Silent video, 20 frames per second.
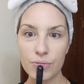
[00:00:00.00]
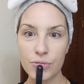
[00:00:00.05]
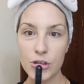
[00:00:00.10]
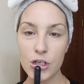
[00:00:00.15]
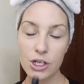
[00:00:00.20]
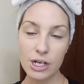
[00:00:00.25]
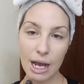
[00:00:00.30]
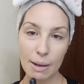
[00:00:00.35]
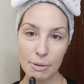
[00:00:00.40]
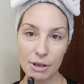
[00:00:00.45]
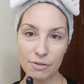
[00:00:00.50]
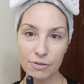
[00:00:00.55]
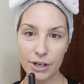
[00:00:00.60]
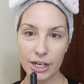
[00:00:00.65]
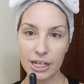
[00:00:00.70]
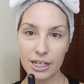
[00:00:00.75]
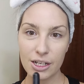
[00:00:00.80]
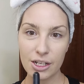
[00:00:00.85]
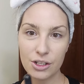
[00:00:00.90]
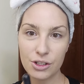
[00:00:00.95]
Do not be
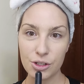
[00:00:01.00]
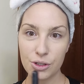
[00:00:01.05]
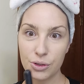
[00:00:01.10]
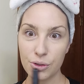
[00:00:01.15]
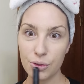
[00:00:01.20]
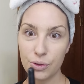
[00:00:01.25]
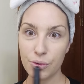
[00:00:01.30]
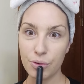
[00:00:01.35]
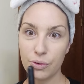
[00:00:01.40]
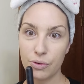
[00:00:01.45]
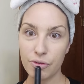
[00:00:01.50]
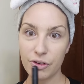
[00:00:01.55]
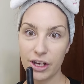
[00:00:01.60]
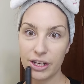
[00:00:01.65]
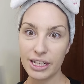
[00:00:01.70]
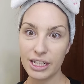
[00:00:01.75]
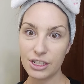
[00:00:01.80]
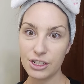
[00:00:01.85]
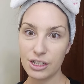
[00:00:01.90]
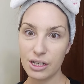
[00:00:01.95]
afraid to
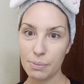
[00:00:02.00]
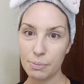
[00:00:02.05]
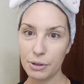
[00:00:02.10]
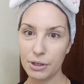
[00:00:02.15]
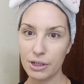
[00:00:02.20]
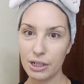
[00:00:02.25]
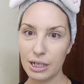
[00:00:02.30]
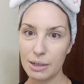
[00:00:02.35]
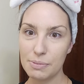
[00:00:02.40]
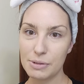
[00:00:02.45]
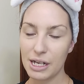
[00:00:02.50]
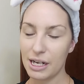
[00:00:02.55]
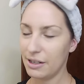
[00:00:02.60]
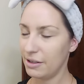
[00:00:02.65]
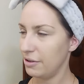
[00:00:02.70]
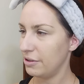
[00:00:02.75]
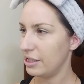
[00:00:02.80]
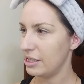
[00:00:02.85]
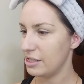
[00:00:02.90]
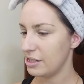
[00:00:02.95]
foundation up your lips. I
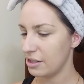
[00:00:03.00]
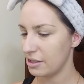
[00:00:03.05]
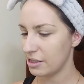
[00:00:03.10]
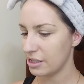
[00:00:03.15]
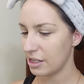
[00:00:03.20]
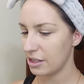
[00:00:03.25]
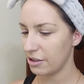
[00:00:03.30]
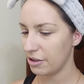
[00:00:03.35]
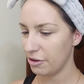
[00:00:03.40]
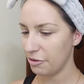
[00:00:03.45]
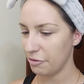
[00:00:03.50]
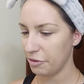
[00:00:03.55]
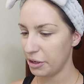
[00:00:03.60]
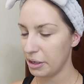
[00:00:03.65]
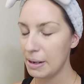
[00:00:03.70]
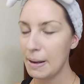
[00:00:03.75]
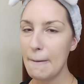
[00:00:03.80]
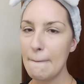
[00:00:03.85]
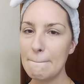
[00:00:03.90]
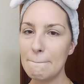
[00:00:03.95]
know that sounds kind of goofy,
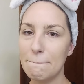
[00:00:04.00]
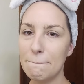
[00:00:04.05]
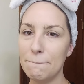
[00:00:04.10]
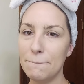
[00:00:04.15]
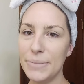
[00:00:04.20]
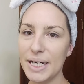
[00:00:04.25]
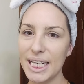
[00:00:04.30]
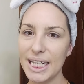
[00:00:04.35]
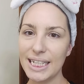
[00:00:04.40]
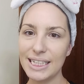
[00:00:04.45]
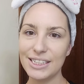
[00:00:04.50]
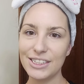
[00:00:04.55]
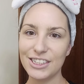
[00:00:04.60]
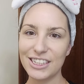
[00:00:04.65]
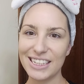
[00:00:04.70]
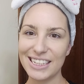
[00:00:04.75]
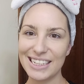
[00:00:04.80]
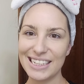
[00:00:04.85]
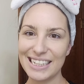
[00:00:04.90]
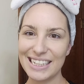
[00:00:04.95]
but you're
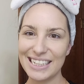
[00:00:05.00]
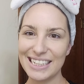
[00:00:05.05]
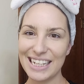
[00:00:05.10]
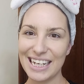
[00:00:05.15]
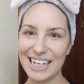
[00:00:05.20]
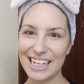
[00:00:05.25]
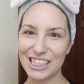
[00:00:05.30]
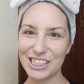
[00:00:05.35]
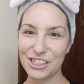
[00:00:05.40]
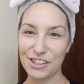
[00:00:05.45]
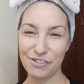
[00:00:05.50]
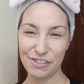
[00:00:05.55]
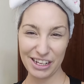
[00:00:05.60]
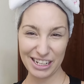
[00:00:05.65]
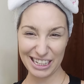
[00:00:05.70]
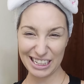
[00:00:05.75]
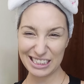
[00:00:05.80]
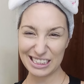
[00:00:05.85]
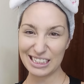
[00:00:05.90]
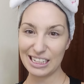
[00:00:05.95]
going to need that extra
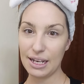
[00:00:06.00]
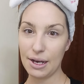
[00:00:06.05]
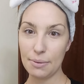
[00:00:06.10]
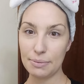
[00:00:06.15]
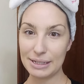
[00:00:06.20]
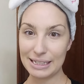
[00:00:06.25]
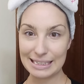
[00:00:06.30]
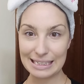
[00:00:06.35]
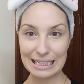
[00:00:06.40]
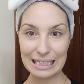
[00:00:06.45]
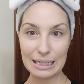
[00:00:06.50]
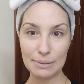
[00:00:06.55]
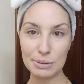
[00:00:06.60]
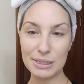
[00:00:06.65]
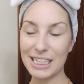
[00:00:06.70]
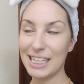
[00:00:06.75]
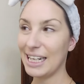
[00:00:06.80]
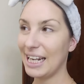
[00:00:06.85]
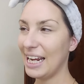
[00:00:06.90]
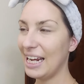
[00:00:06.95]
foundation to help this
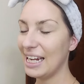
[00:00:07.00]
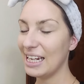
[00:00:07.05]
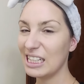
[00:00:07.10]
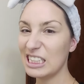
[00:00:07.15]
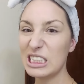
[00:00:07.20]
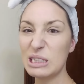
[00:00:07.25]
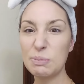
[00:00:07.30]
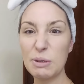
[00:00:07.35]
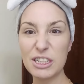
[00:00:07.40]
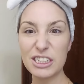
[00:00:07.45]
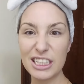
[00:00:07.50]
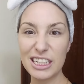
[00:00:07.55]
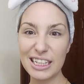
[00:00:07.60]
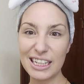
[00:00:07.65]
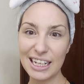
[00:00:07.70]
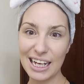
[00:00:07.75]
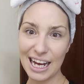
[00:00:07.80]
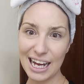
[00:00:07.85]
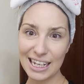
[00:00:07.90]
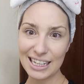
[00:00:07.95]
lipstick and especially
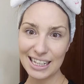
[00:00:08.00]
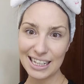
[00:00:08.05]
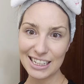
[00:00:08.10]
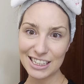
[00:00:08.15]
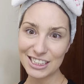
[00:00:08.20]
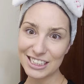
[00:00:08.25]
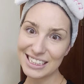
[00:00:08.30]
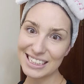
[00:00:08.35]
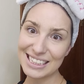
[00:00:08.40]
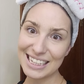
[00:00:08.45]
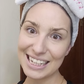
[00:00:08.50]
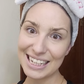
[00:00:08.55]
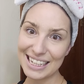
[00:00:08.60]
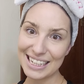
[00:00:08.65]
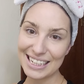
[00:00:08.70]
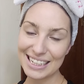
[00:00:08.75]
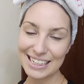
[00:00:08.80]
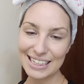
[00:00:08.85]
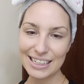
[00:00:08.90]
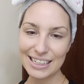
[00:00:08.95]
the eyeliner stick.